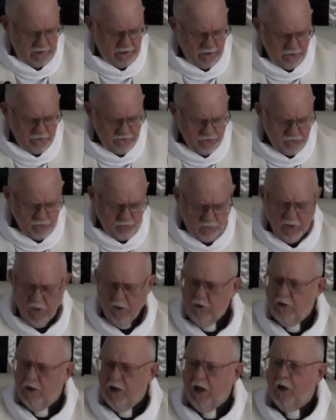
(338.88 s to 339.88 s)
here is
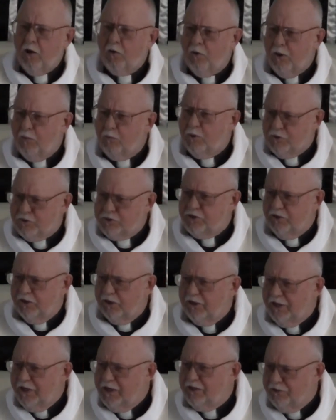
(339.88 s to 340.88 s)
where and how I want you
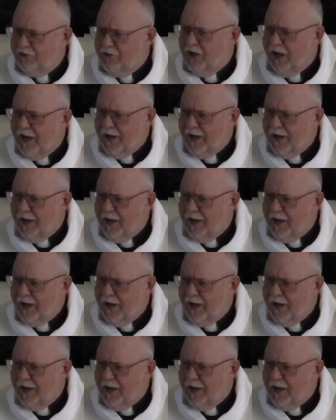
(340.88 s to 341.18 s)
to lead and